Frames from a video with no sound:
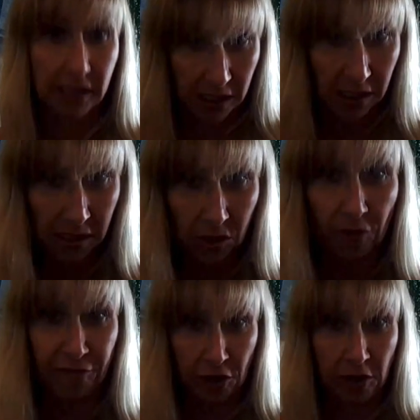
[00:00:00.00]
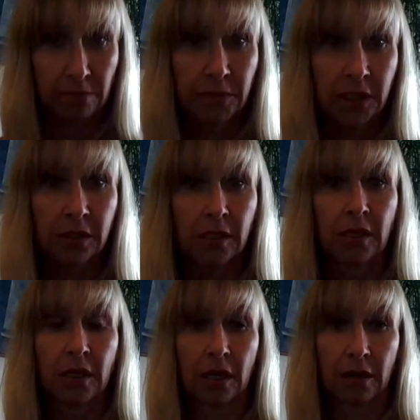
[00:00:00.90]
cases confirmed
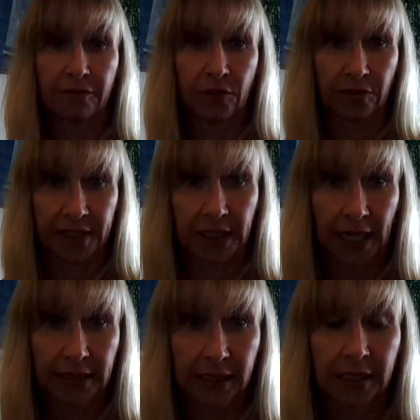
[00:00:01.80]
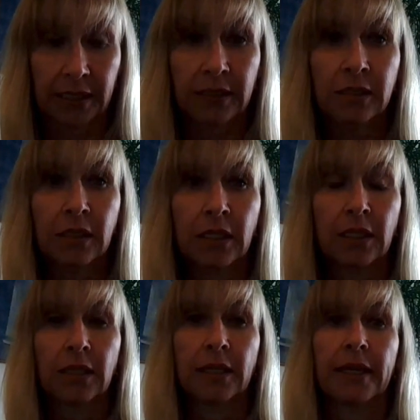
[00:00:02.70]
of
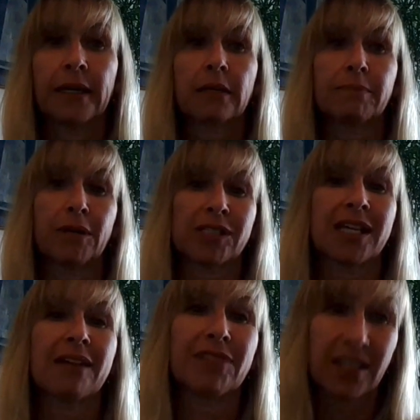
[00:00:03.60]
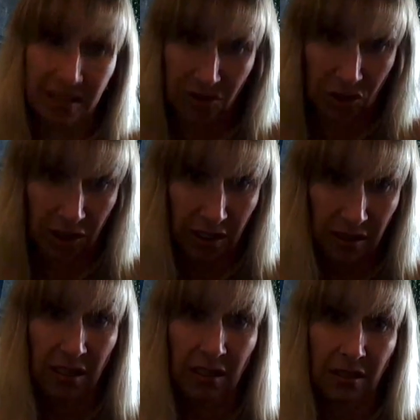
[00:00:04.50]
COVID-19 and about
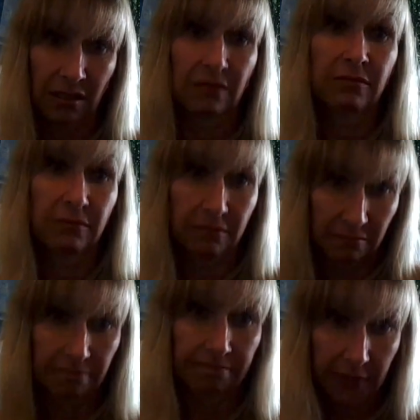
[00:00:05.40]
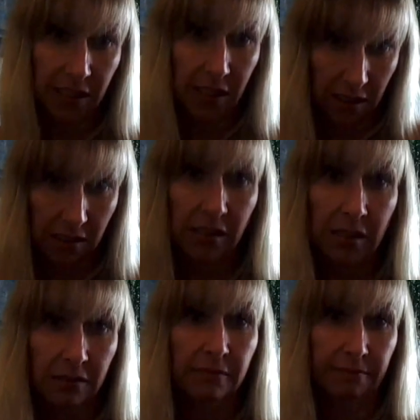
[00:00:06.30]
700
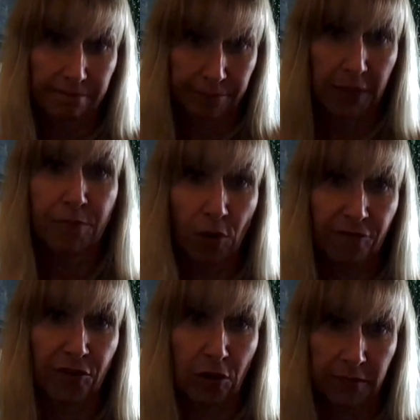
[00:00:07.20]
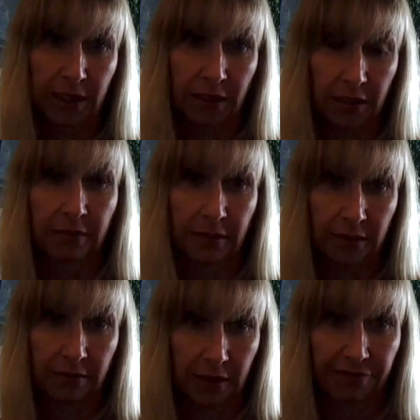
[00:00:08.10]
deceased people from
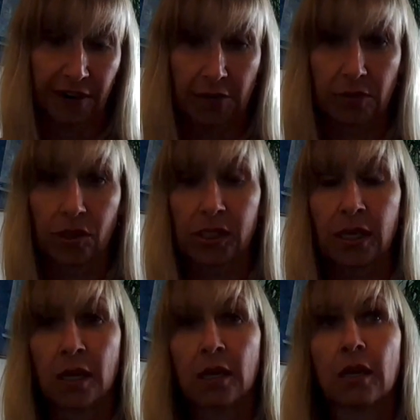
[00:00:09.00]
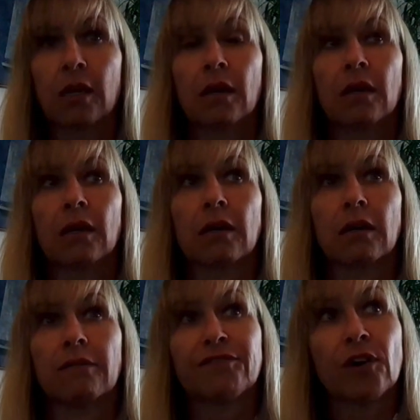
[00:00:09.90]
the virus.
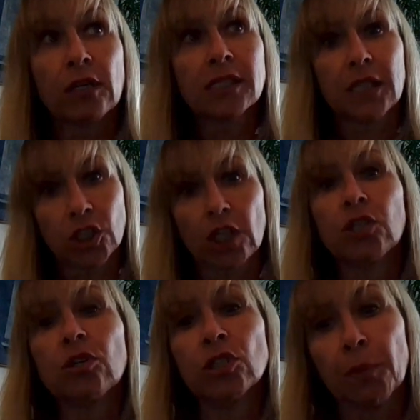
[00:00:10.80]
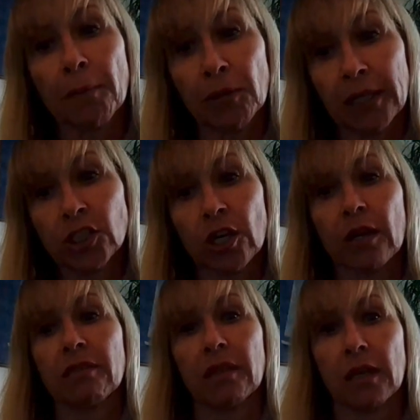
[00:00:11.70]
For such a huge
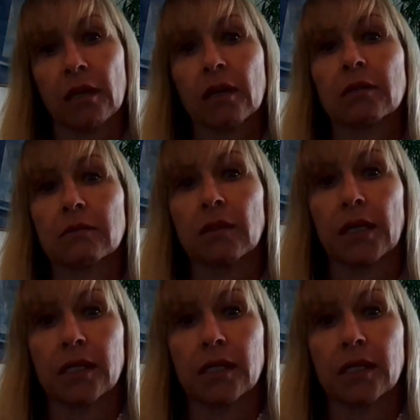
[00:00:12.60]
population, I think